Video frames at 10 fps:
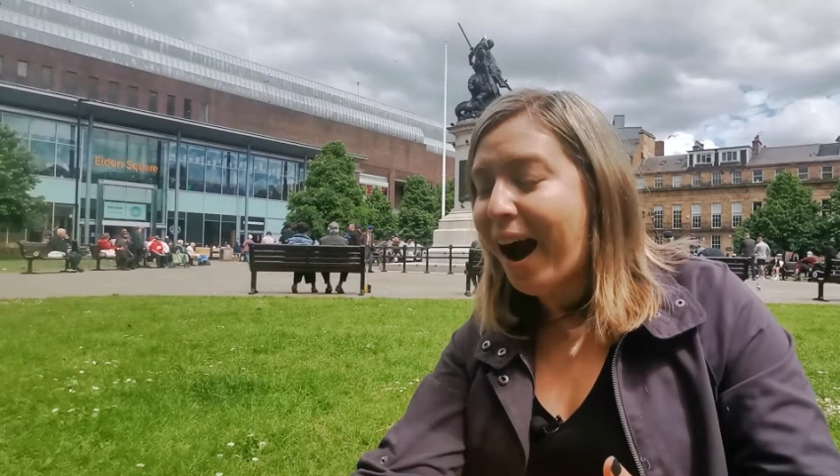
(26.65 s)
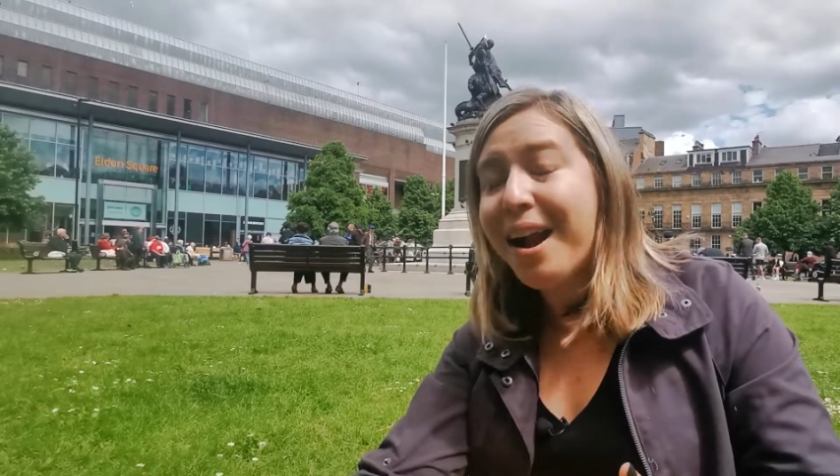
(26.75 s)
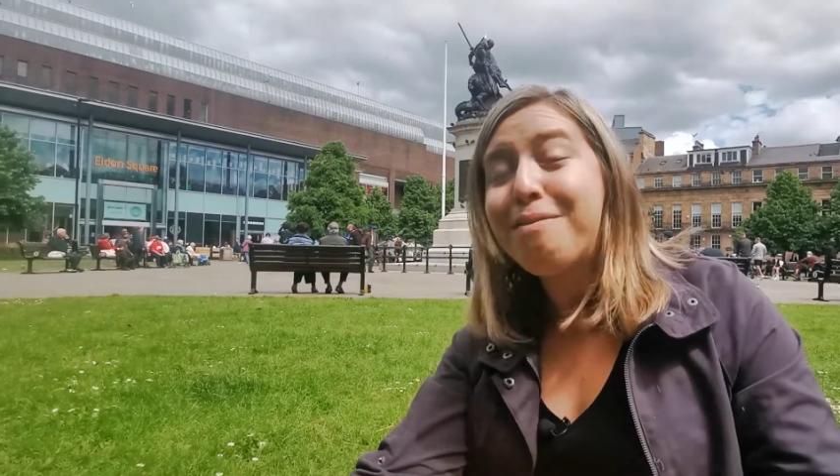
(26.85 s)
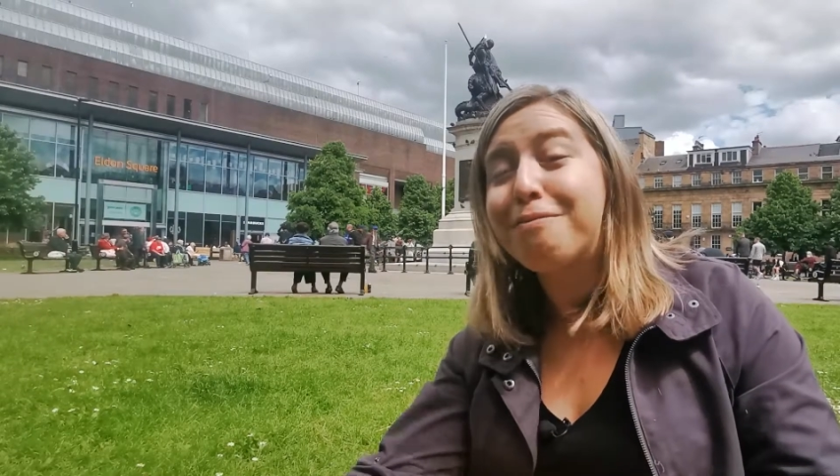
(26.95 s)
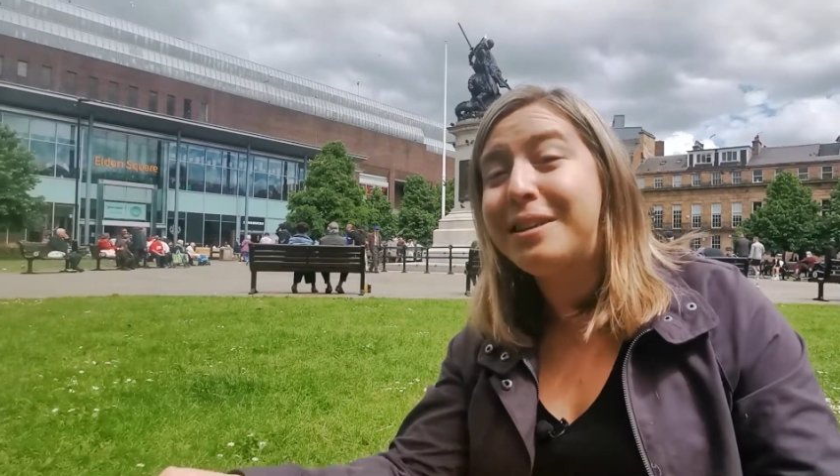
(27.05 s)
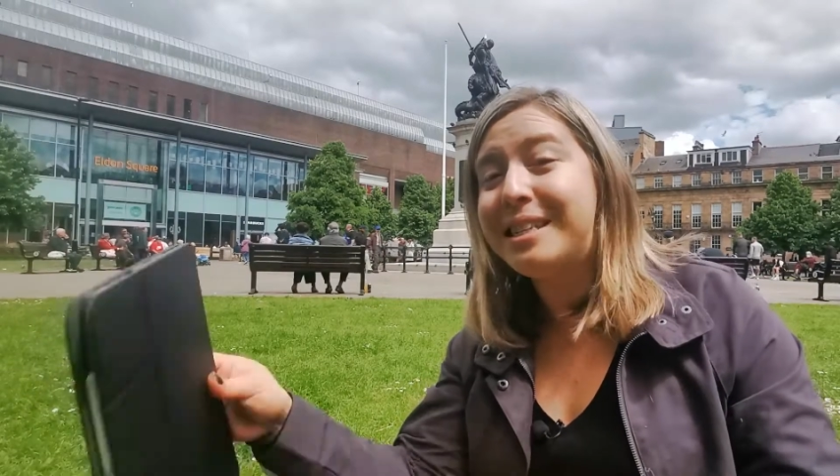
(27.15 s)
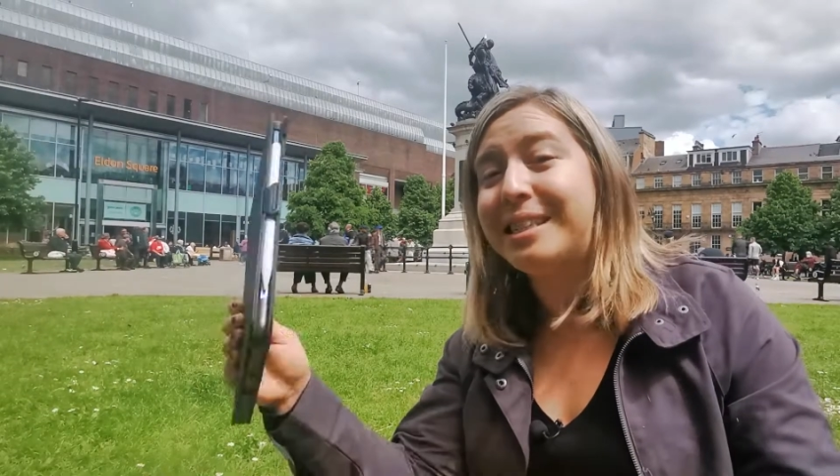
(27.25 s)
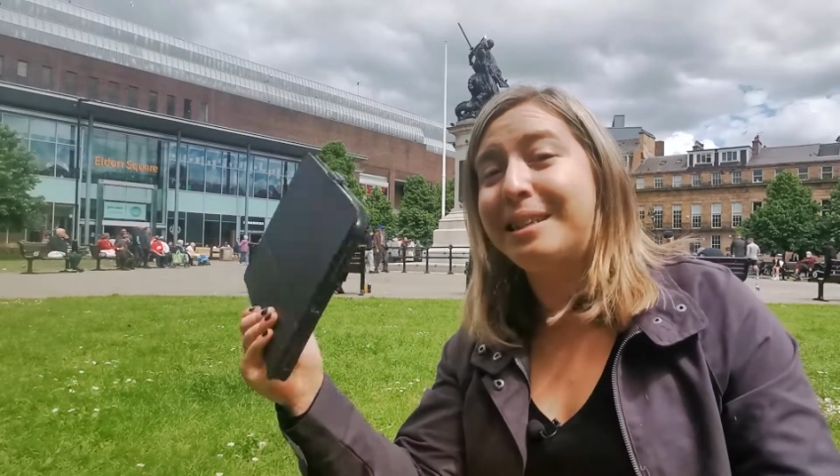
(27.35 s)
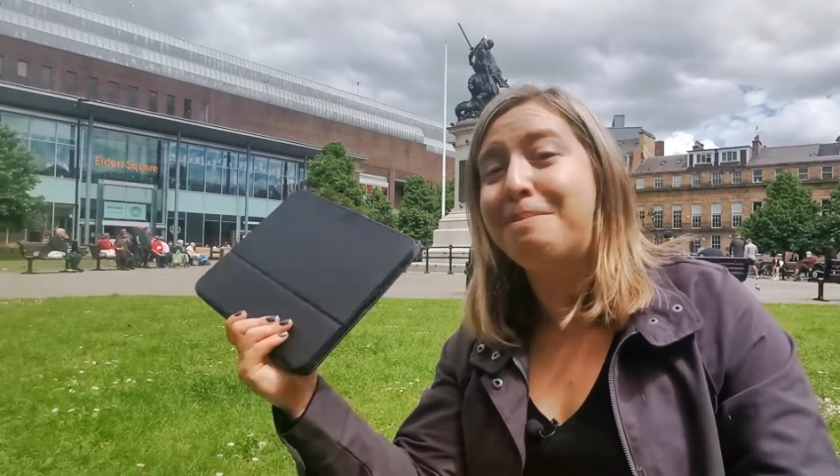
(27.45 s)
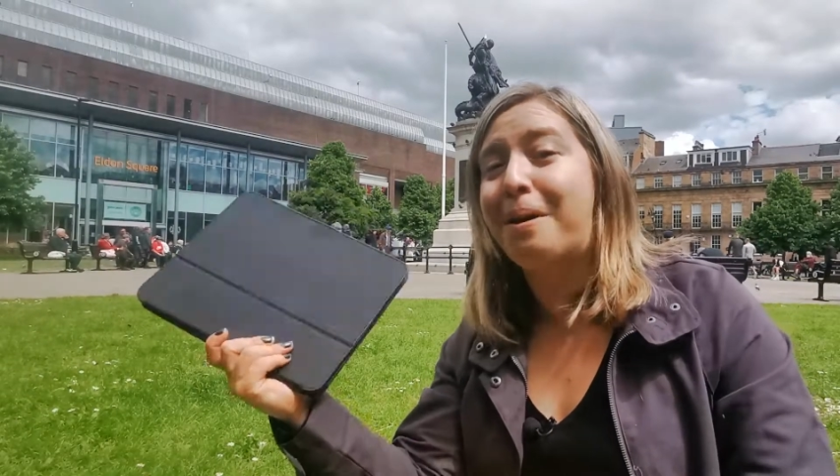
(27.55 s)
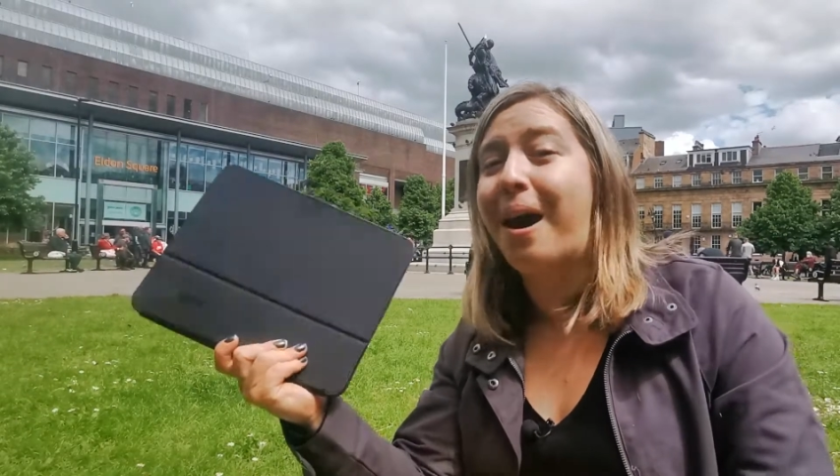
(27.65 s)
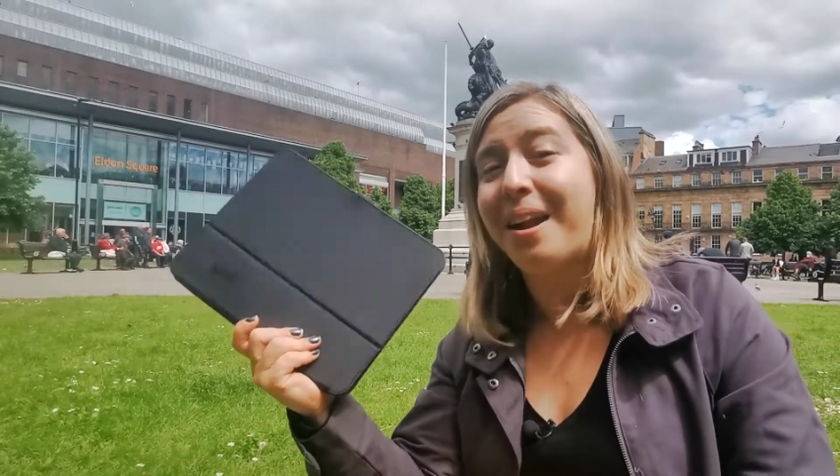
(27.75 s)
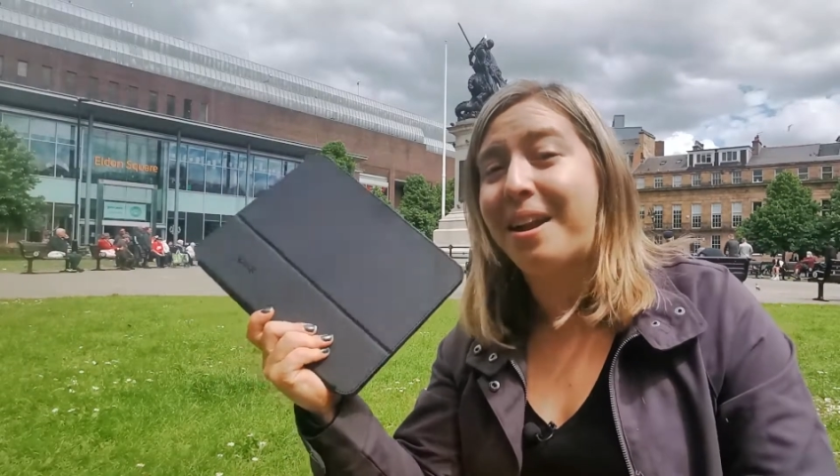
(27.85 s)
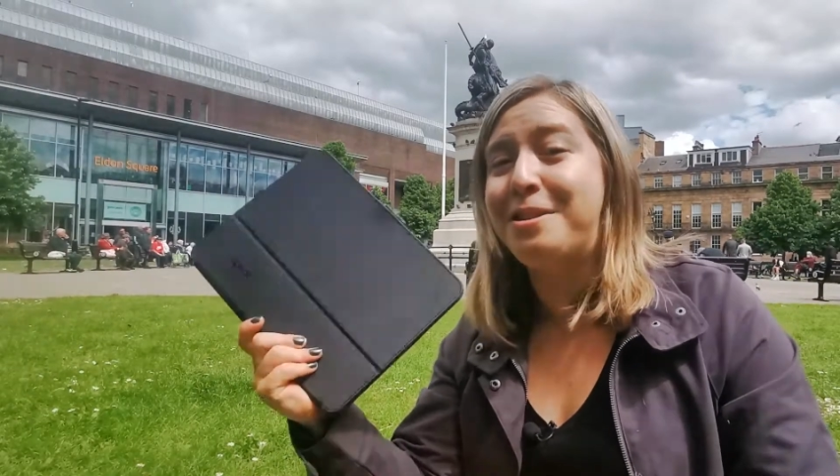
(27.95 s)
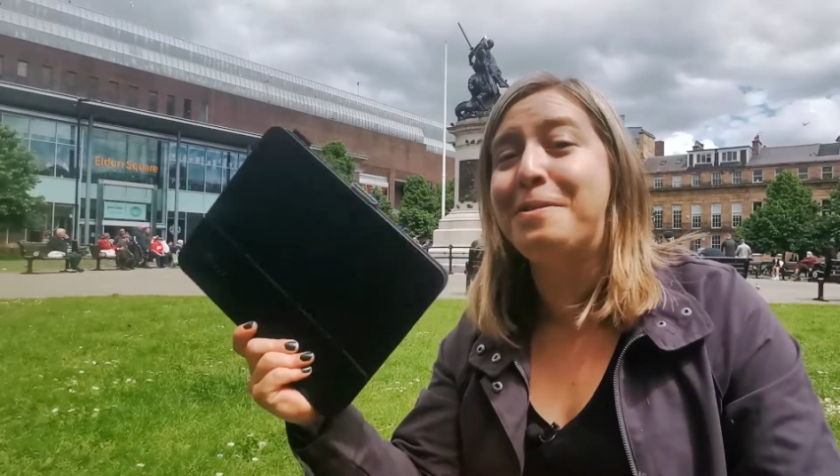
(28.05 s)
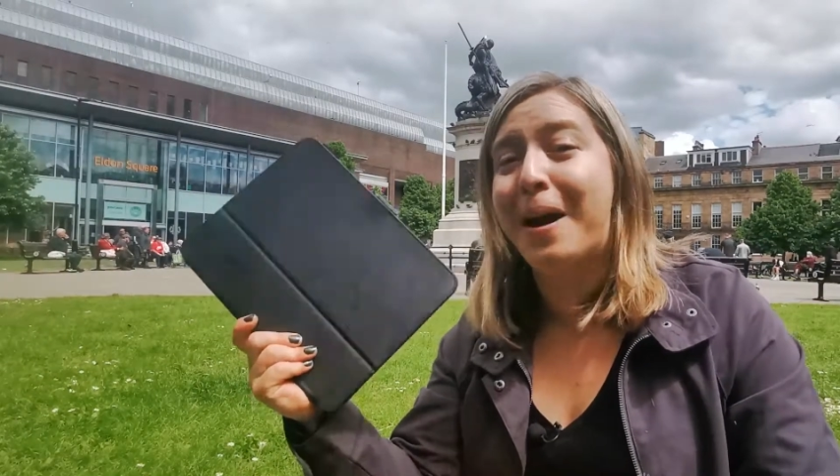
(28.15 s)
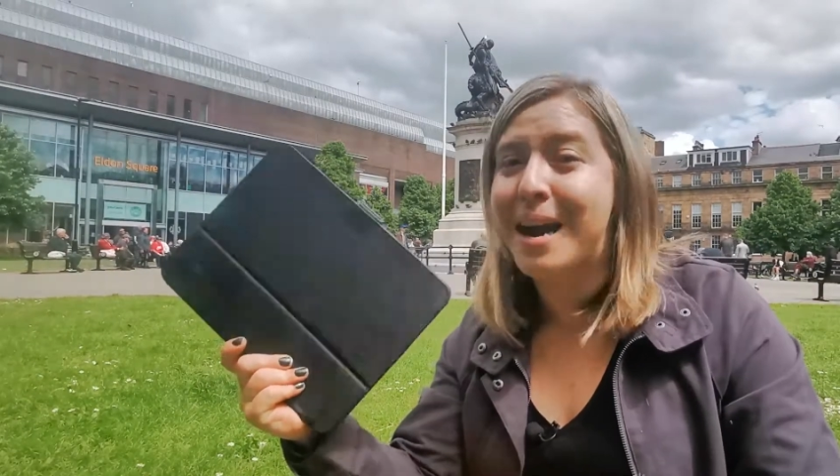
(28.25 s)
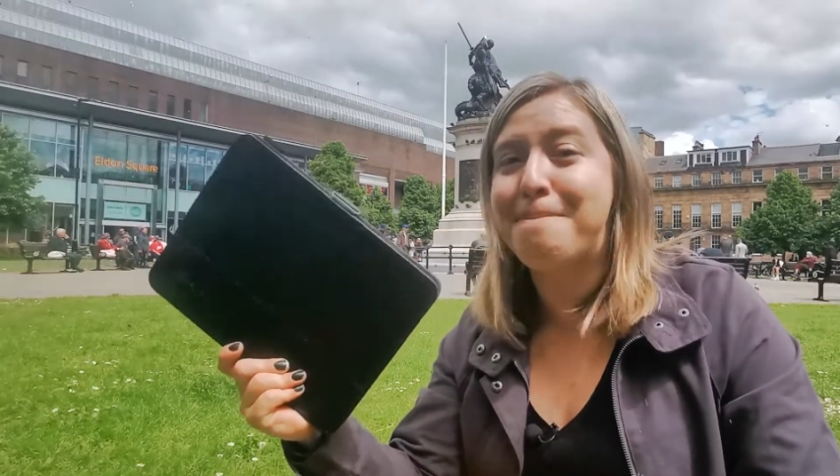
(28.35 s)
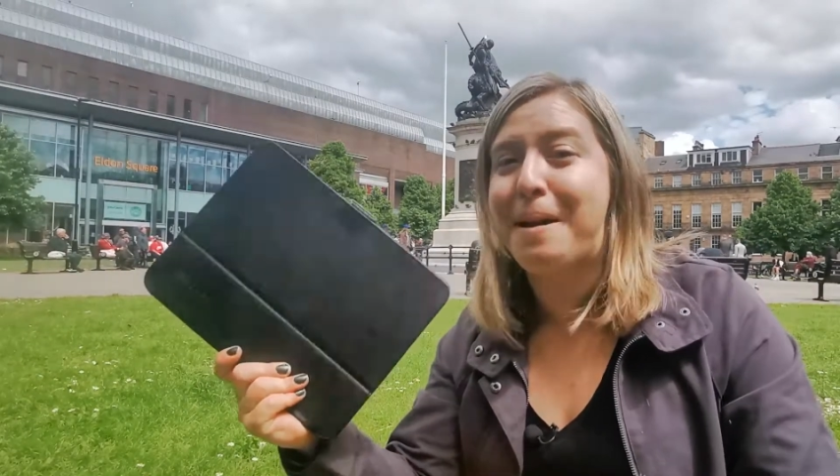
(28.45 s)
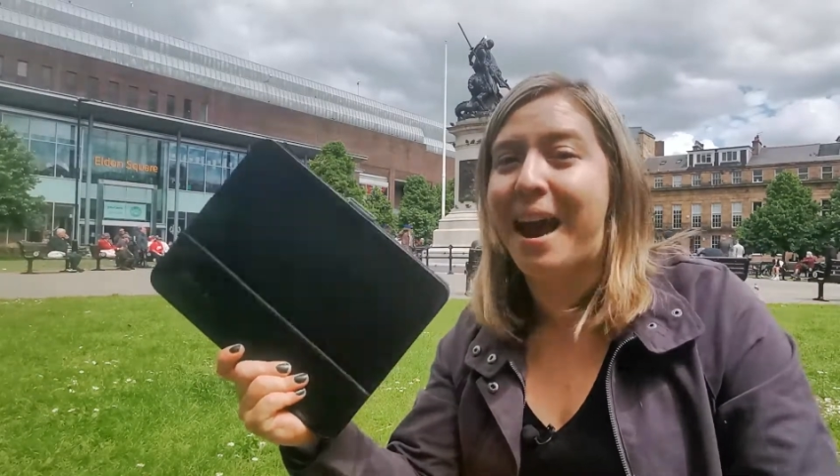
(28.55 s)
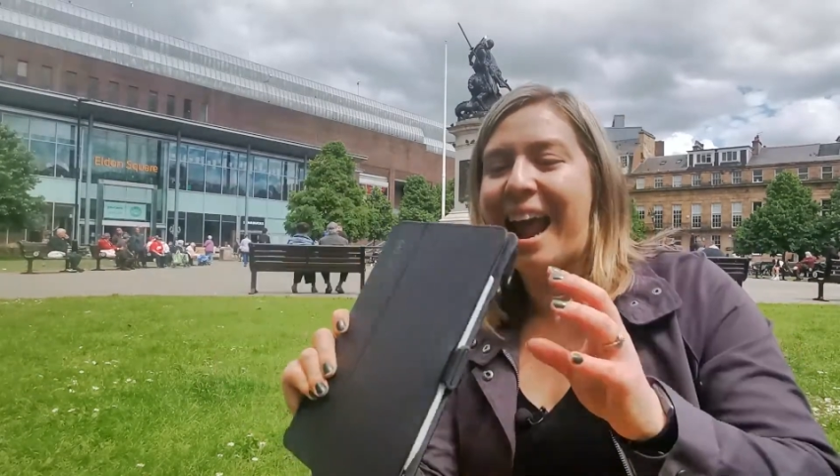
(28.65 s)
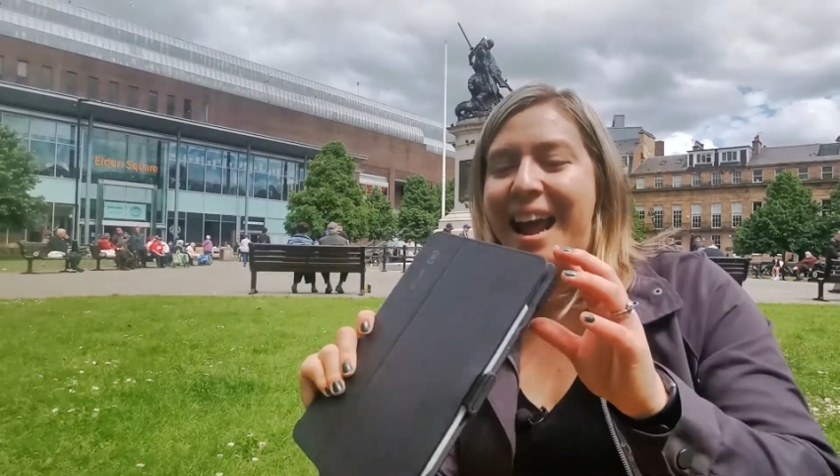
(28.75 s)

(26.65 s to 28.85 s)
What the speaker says: I recently bought a new iPad,